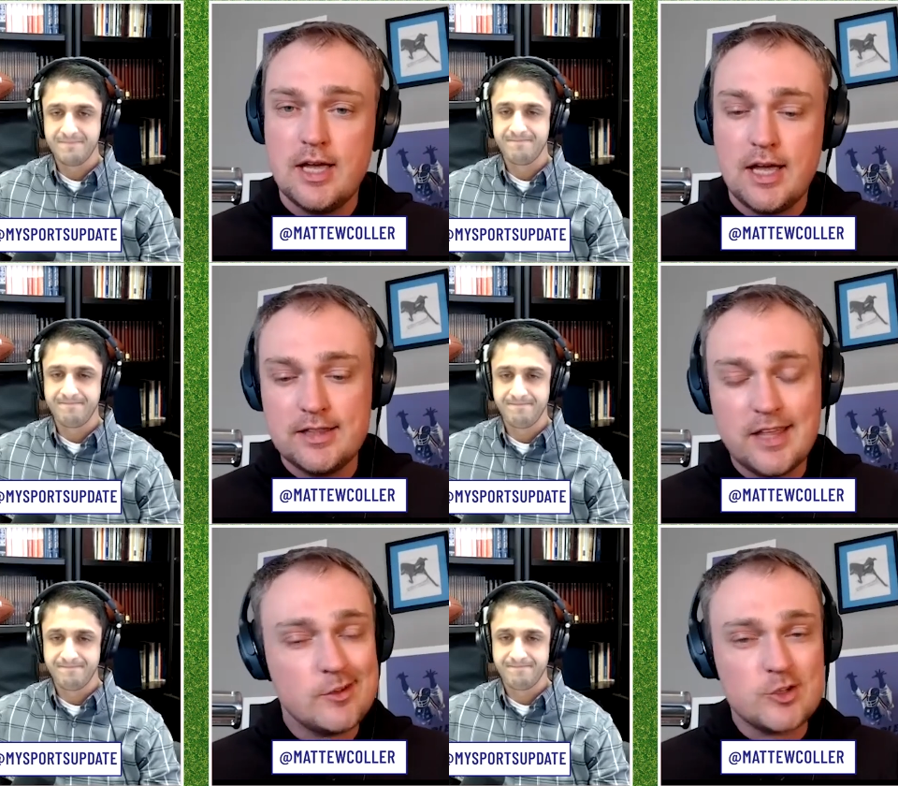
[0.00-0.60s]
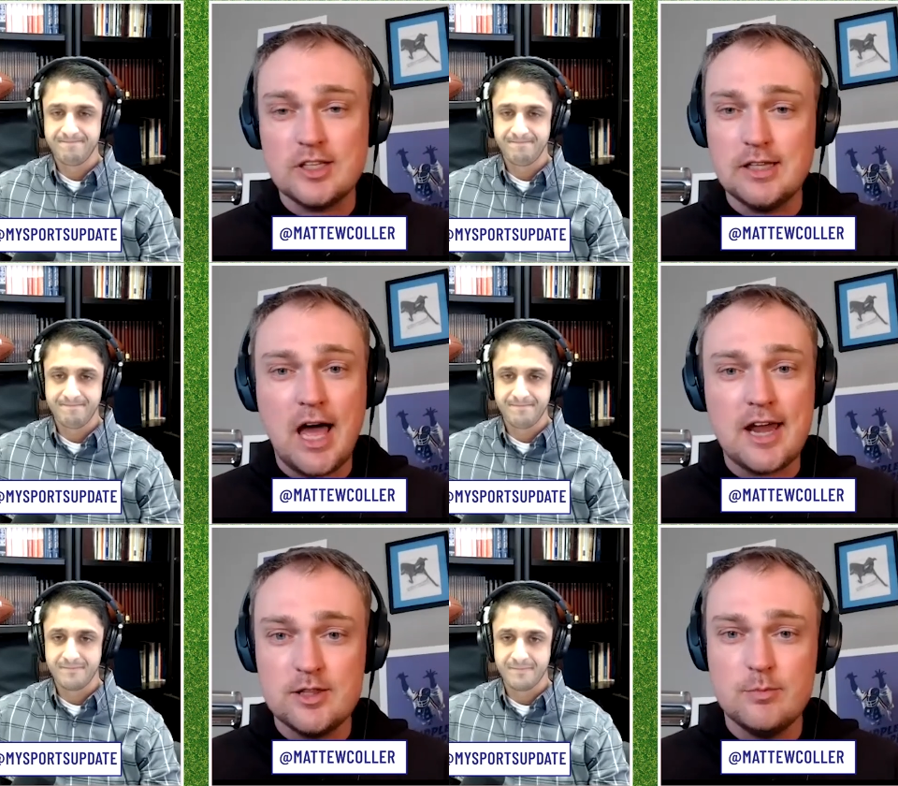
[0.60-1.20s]
Speaker 1: And then there's a lot
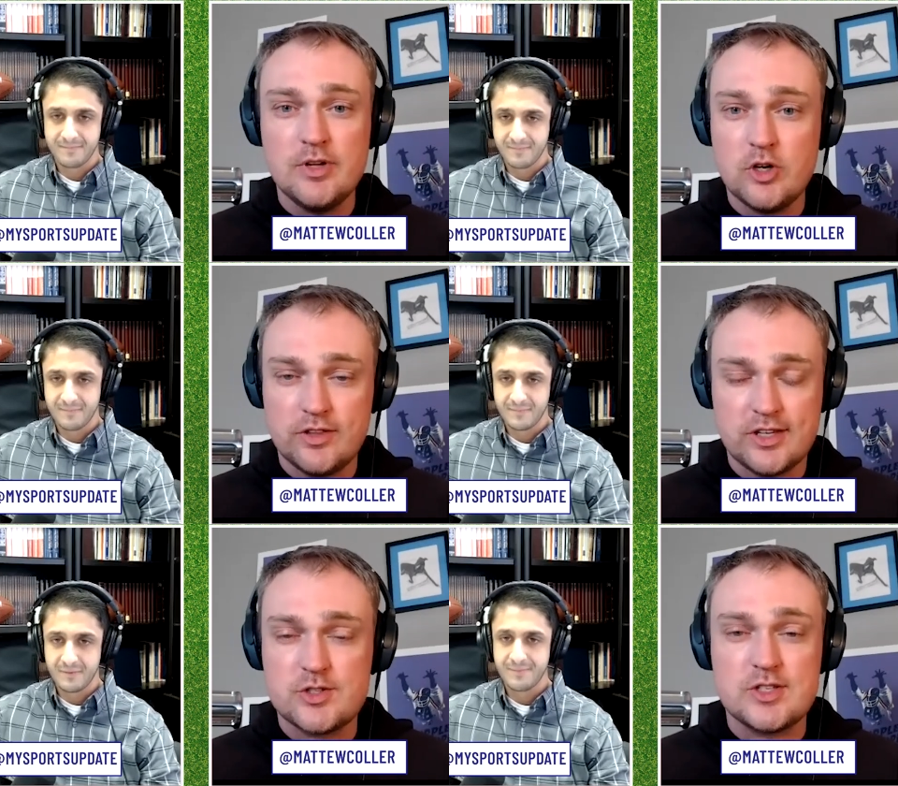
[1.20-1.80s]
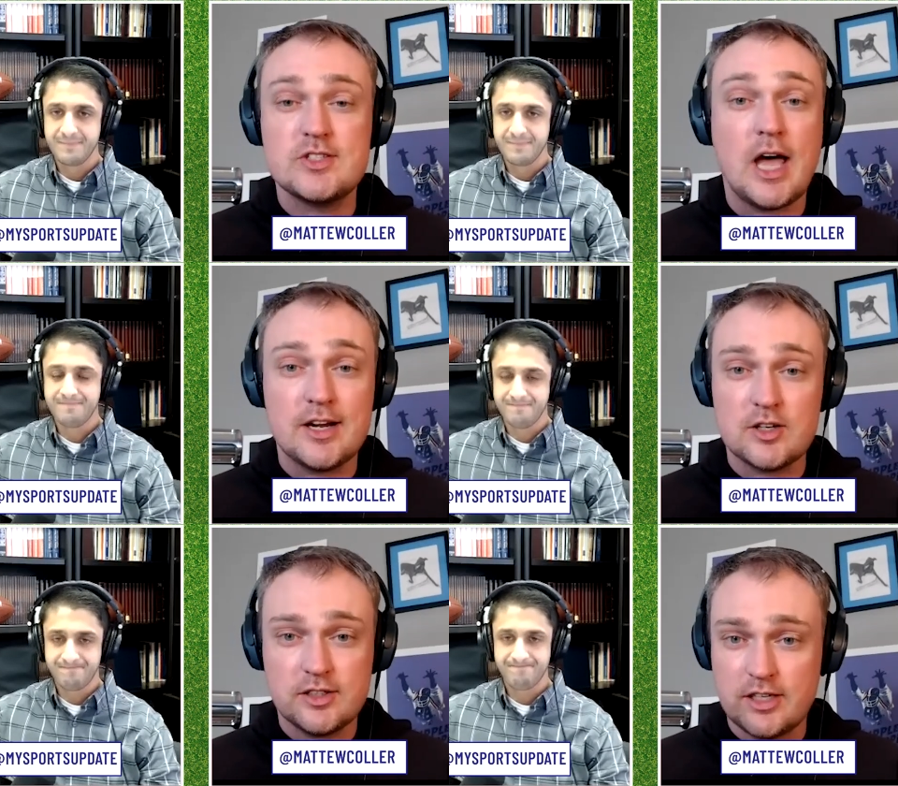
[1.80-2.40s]
in the middle that it's
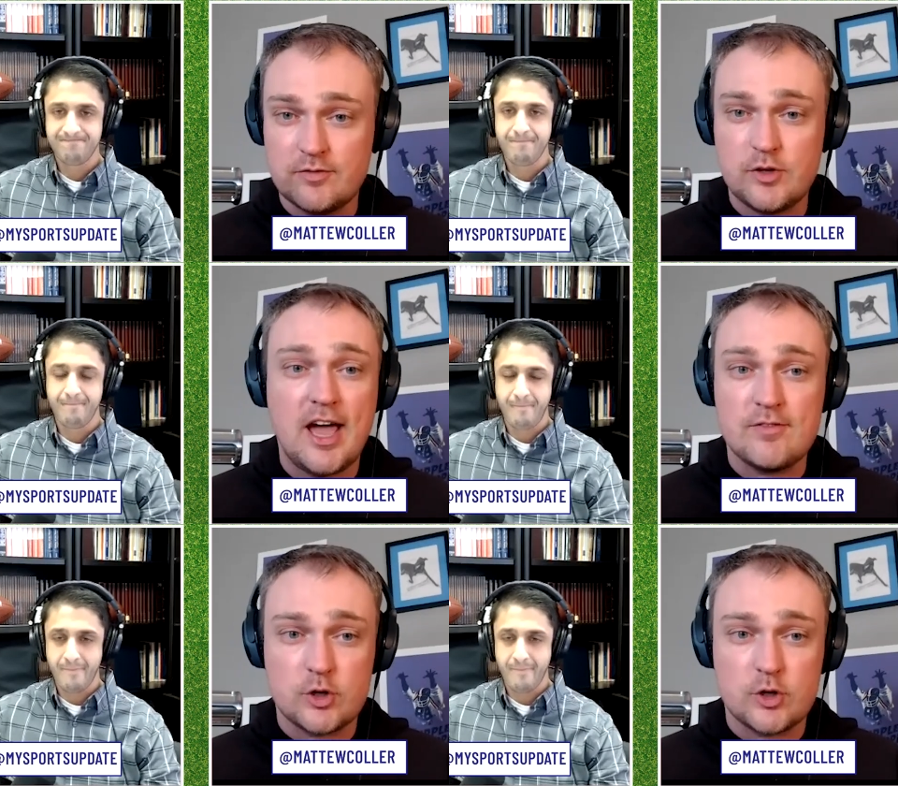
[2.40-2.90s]
entirely if you have a